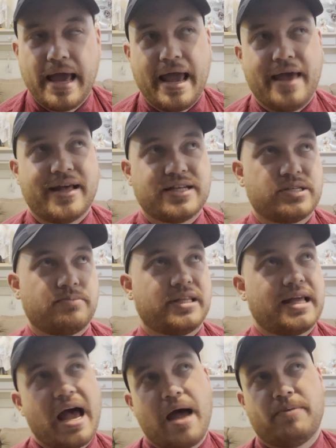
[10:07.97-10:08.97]
And that's something
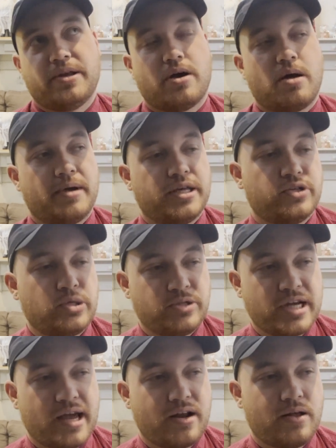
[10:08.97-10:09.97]
that happened on my YouTube
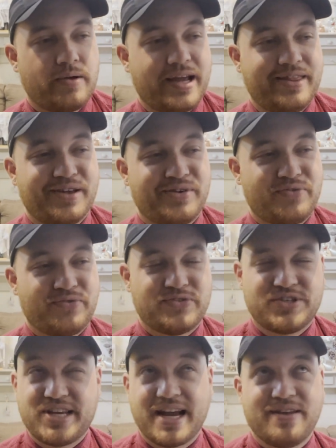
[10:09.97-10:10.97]
channel. In the
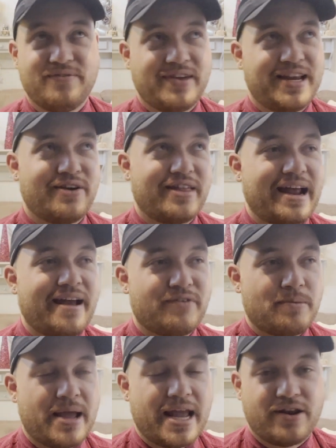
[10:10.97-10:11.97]
second video that I ever
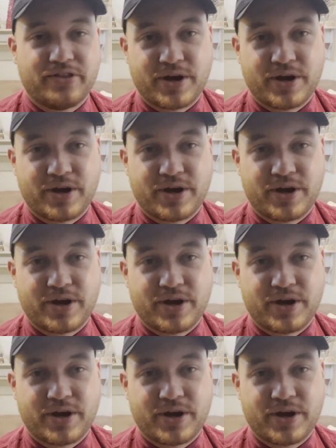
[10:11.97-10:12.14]
made on the